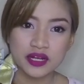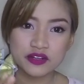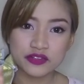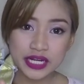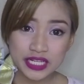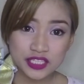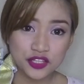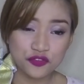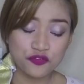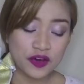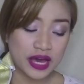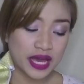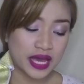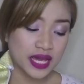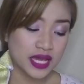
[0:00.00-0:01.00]

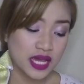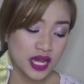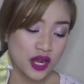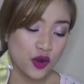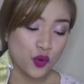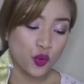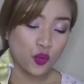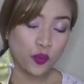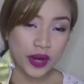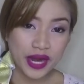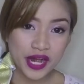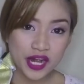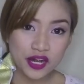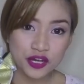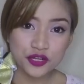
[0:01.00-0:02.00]
rectify
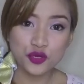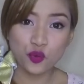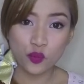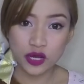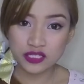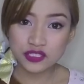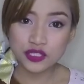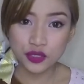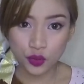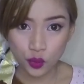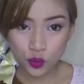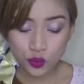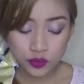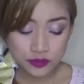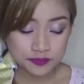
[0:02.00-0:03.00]
where you want to
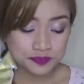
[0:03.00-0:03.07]
go